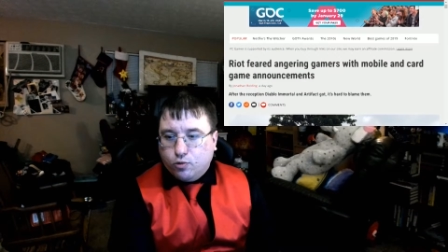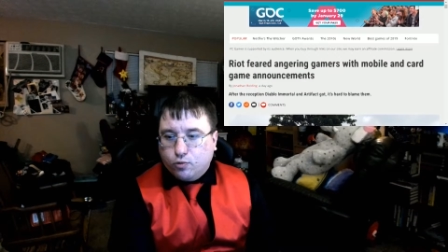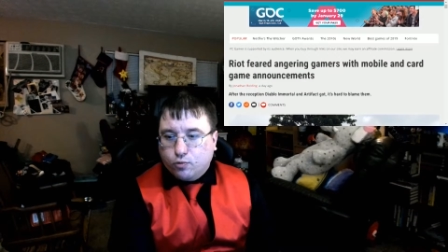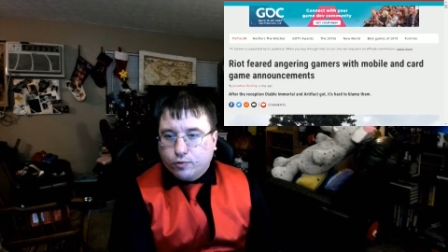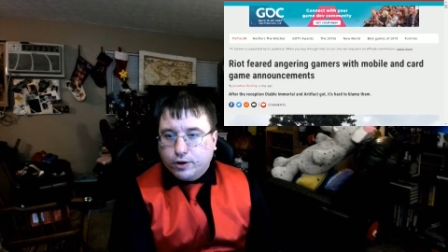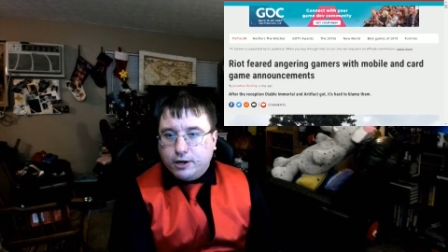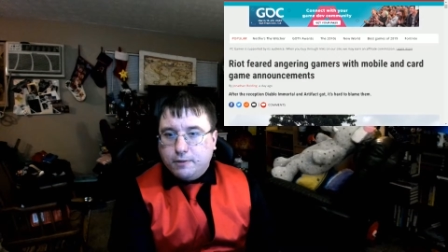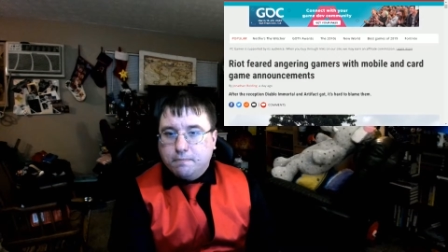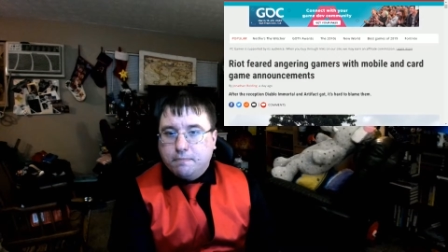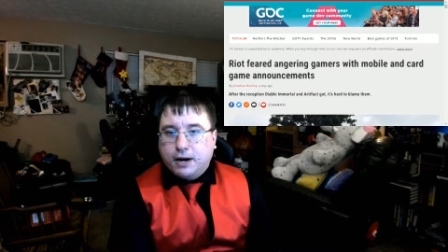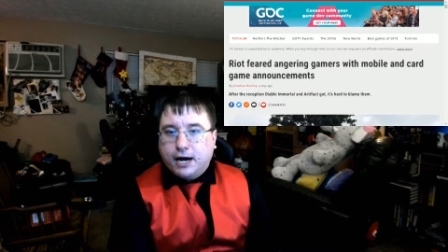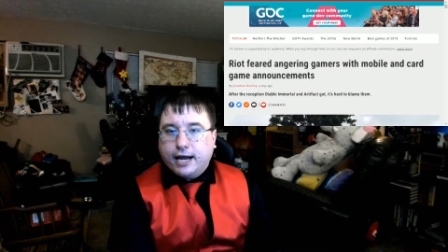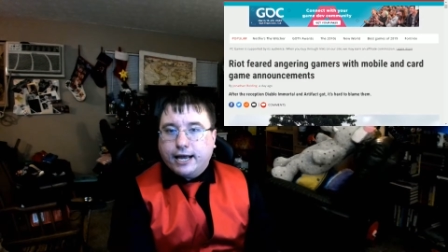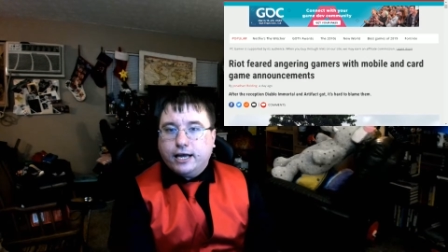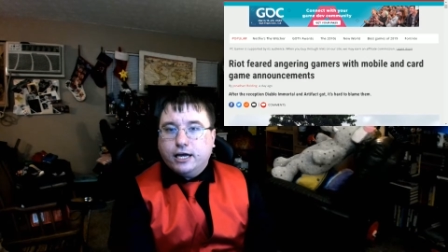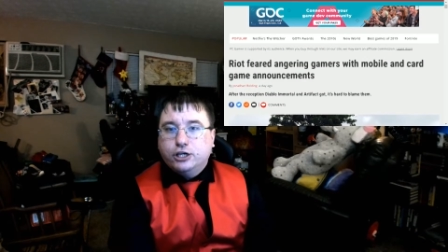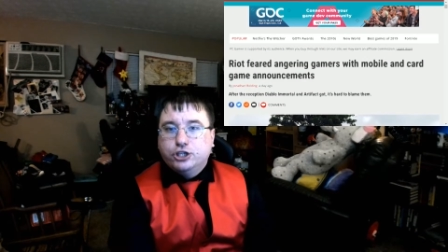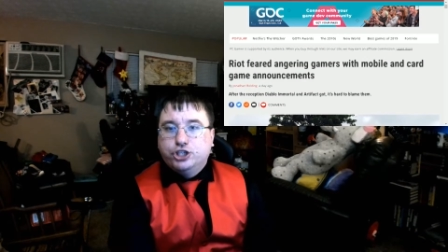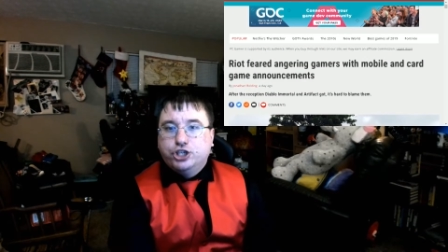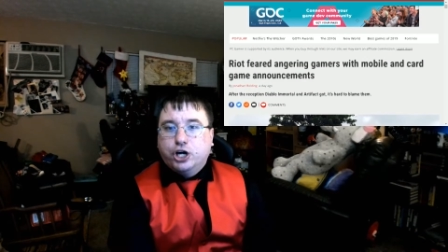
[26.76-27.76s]
by
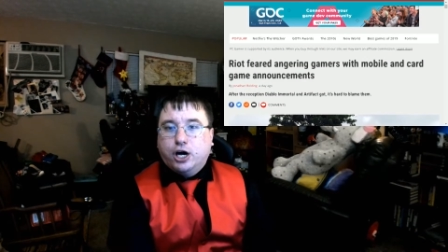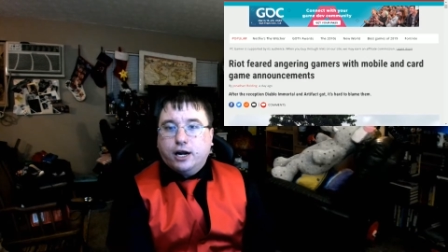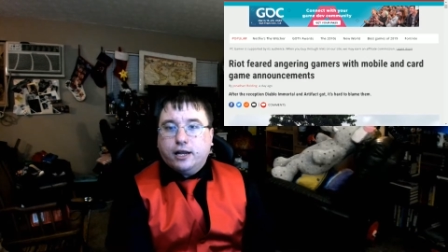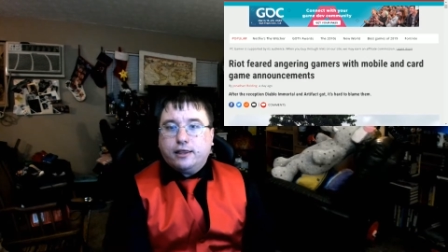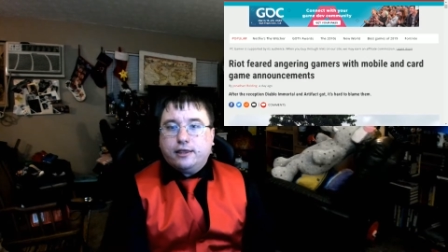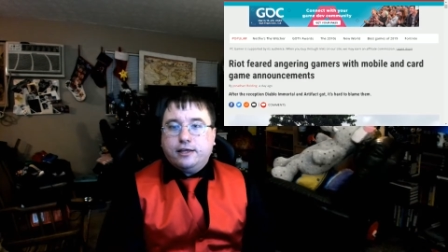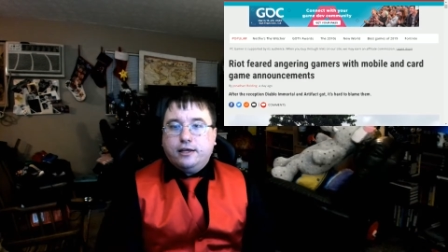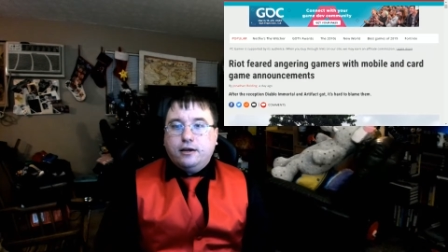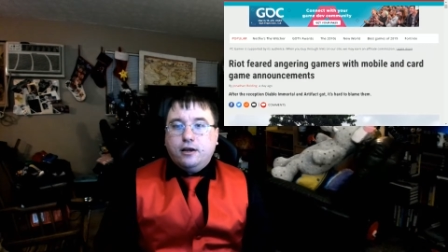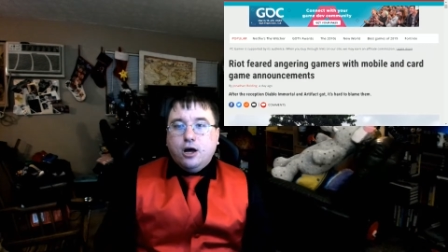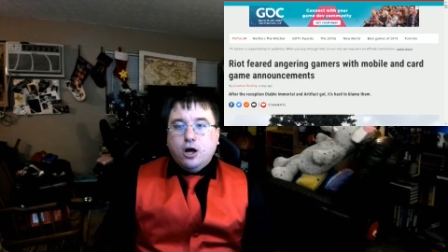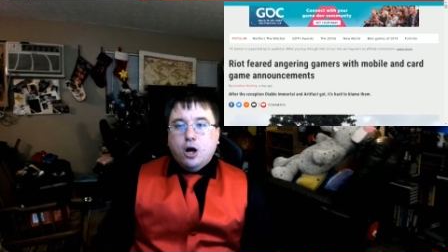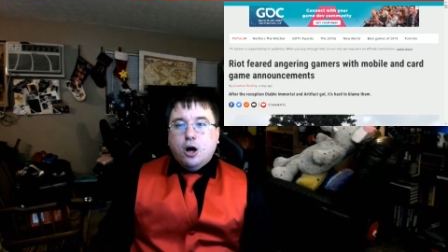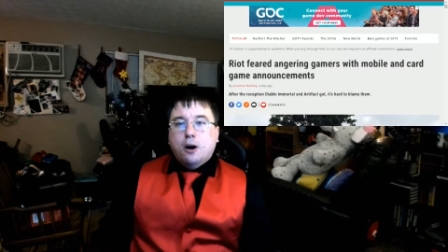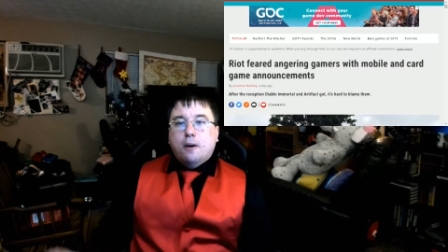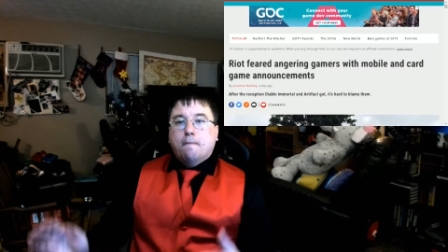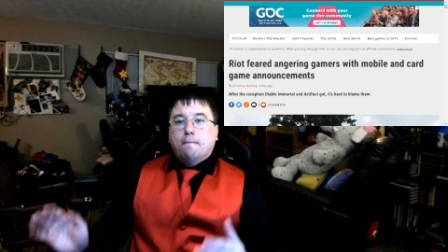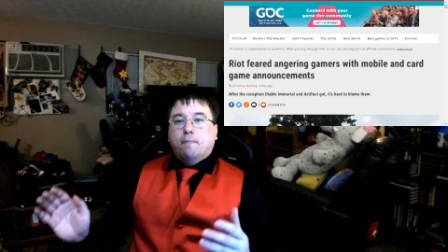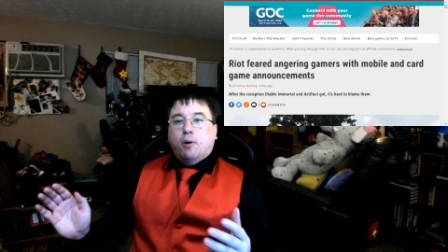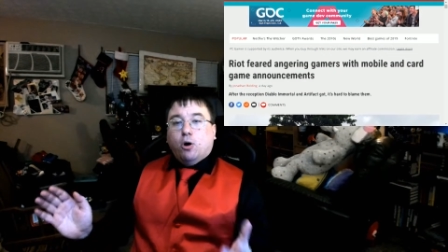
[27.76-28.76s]
Jonathan
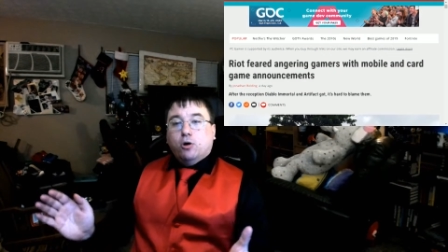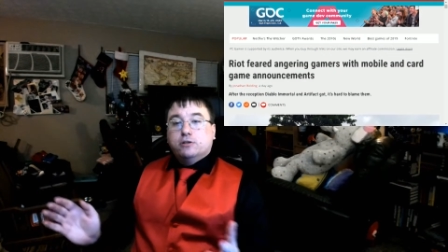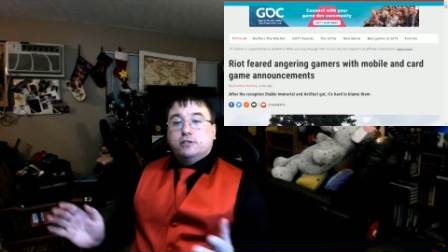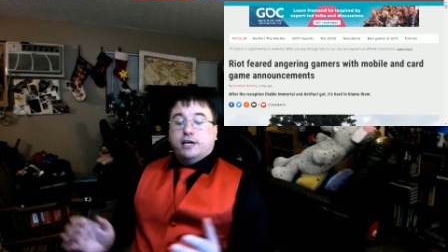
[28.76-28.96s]
Bolding.